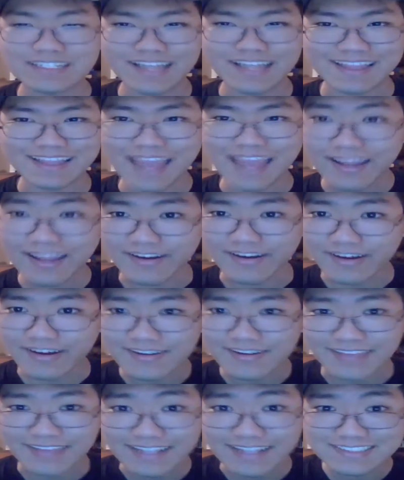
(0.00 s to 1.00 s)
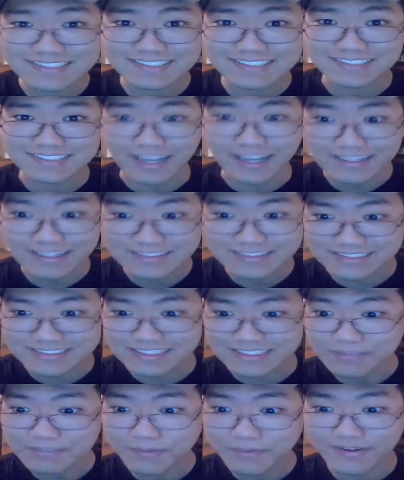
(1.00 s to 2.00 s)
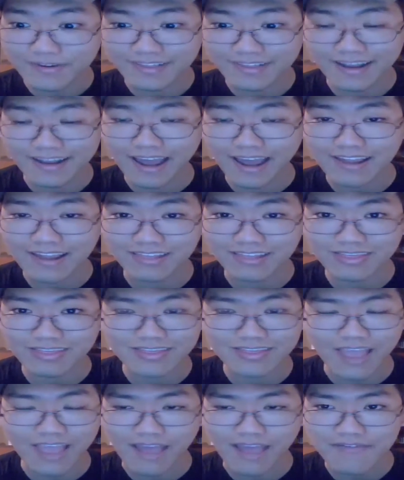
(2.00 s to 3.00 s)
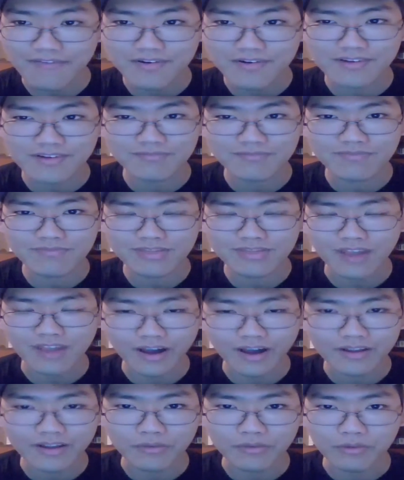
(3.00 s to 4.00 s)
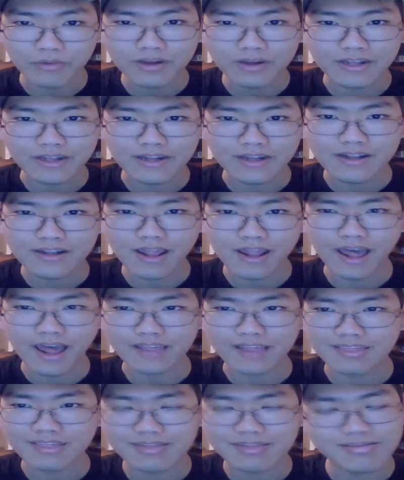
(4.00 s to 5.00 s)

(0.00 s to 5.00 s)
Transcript: Like, that hurt. That stung deeper than I ever thought it would. And I